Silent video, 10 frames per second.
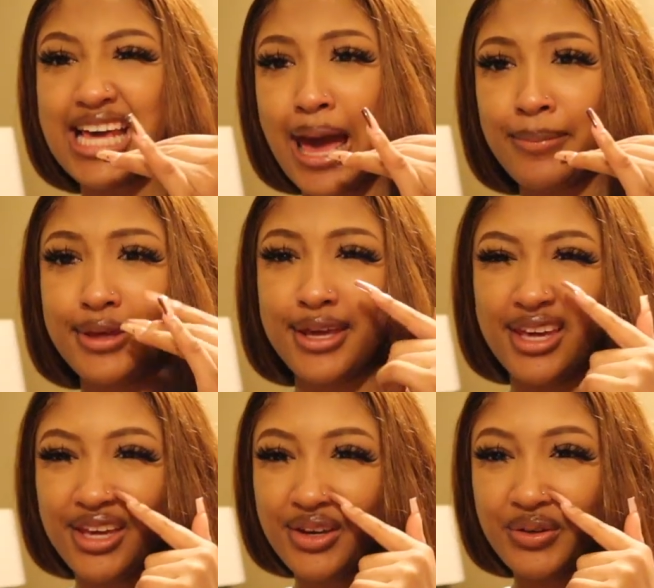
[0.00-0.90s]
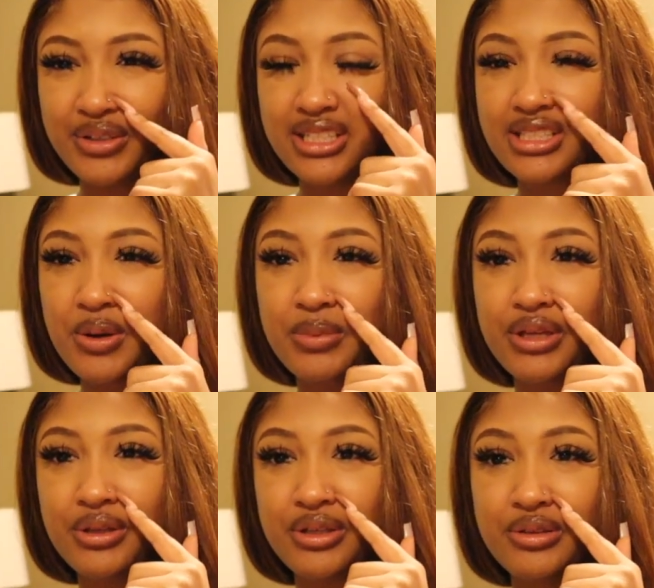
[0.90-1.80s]
side being healed. It's gonna
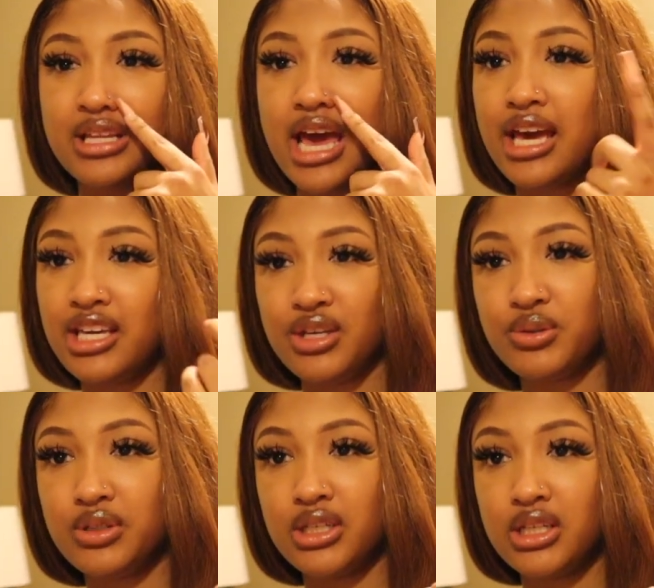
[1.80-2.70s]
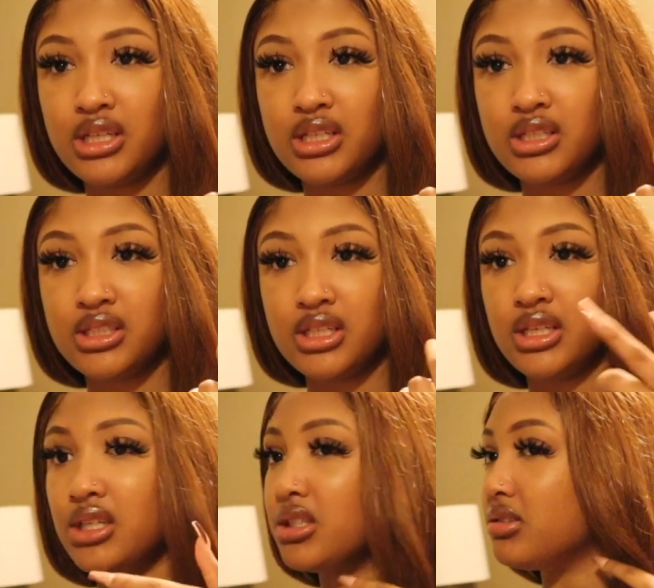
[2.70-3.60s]
be not healed again
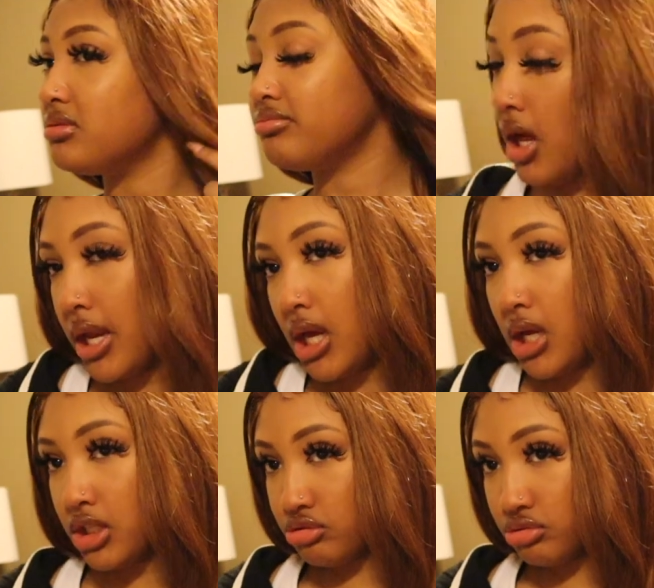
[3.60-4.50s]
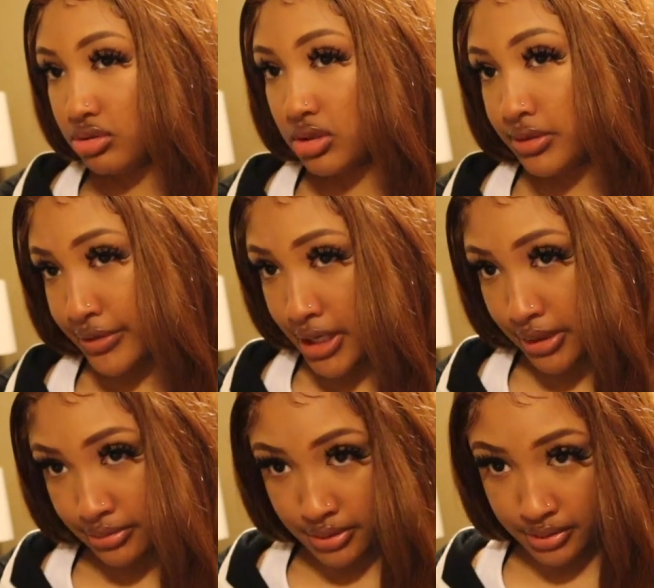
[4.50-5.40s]
and all that extra stuff. I
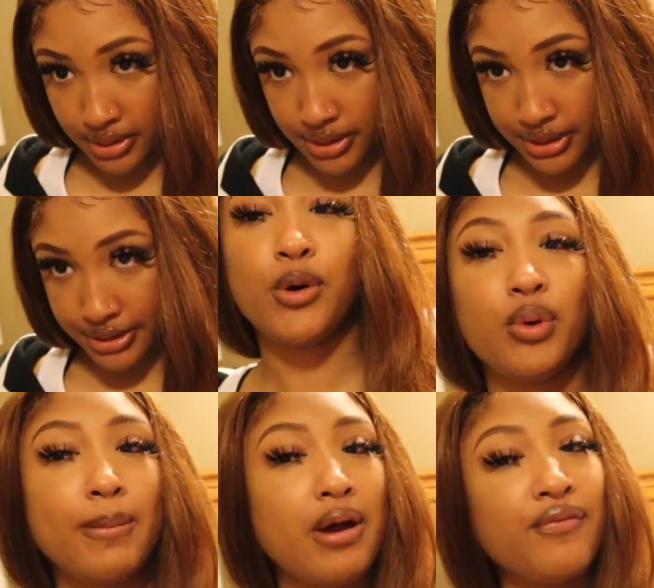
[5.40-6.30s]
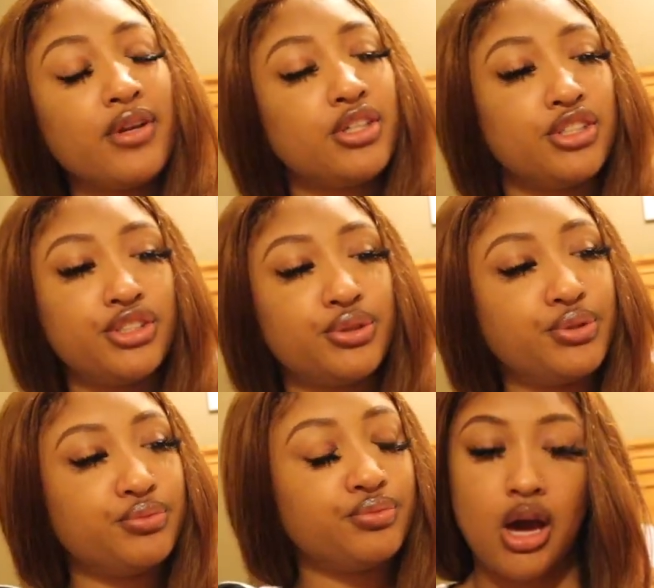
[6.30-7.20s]
don't know yet. But what am I finna
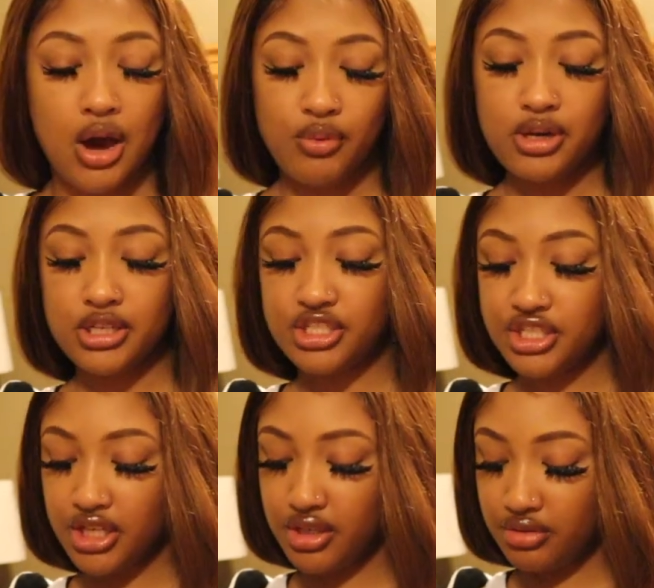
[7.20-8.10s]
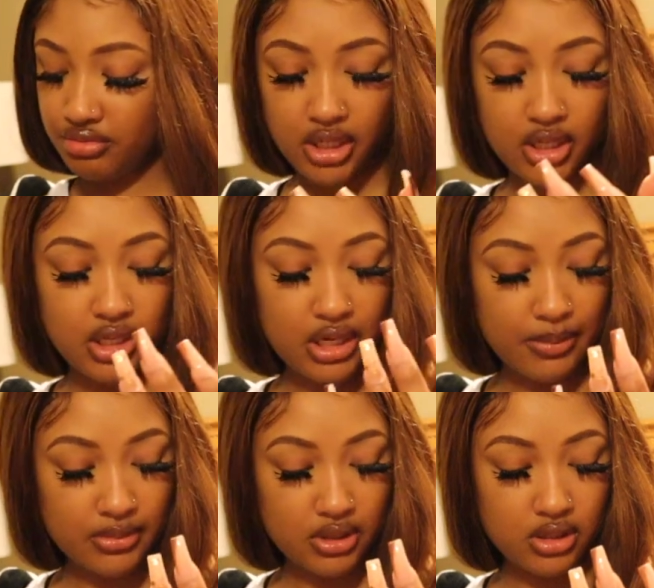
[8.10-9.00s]
do? I want to chill, and then
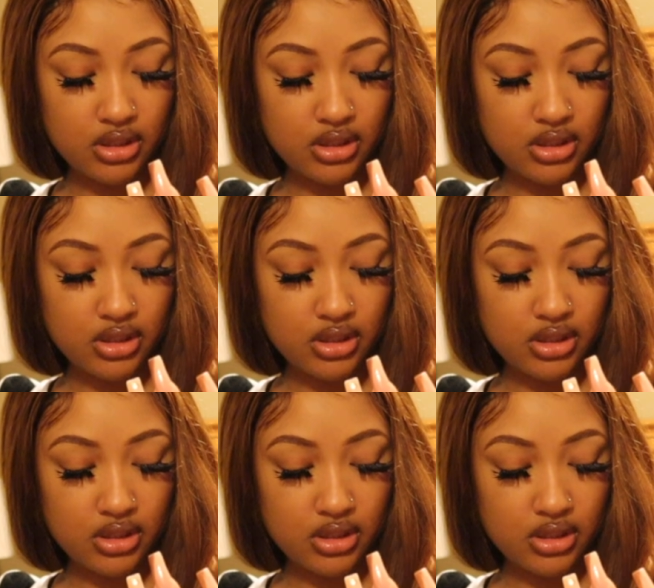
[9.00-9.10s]
I'm